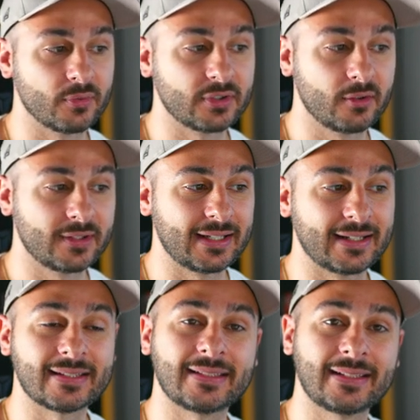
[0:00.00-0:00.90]

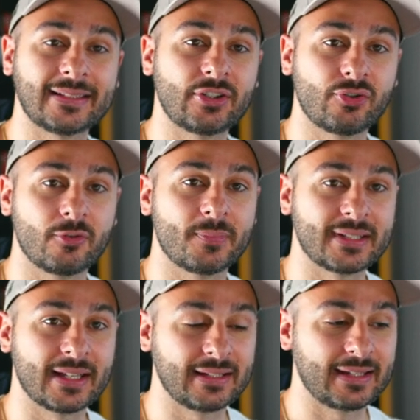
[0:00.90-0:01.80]
resulted in a
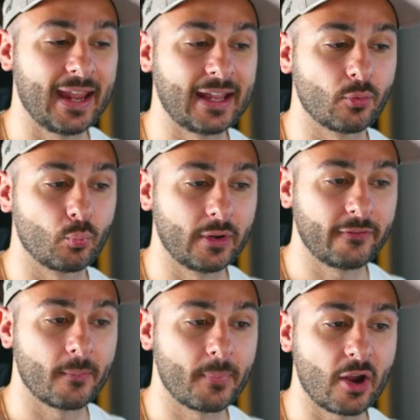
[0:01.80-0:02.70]
62% gain
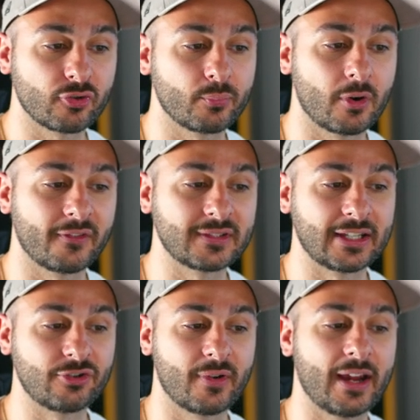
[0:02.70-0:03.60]
with partial
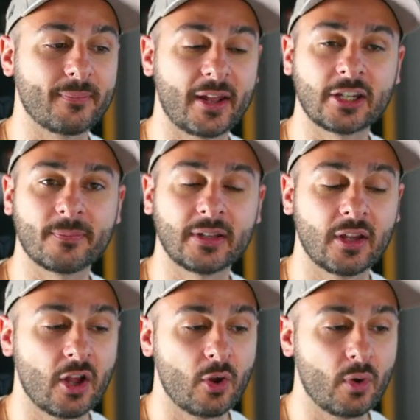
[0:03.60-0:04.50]
profits and trade
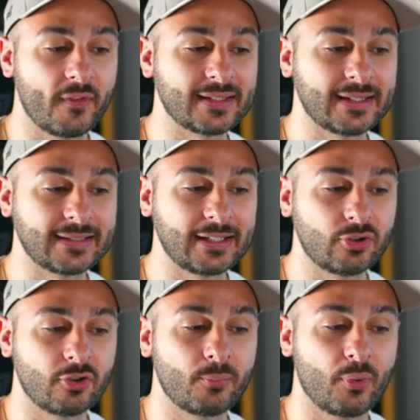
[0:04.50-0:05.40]
management with a
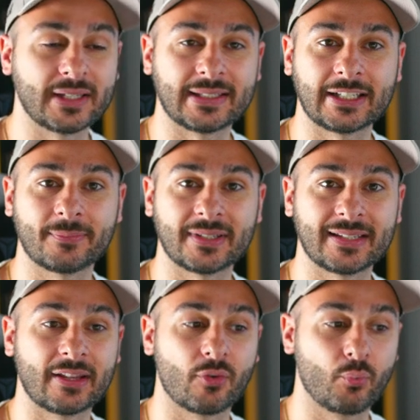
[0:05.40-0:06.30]

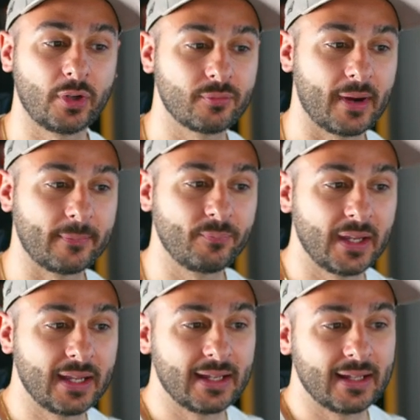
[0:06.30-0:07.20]
62.6% win rate.
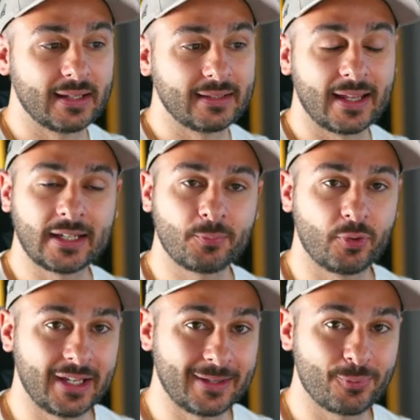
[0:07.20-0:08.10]
That is
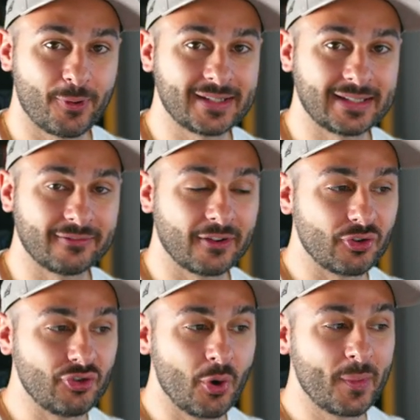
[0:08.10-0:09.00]
pretty impressive.
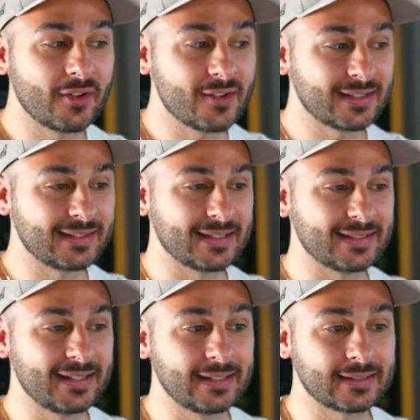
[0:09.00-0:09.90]
Knowing those
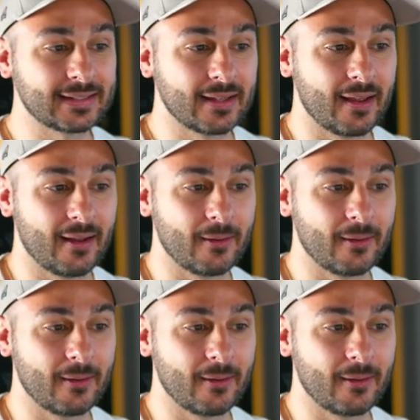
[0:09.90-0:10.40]
statistics,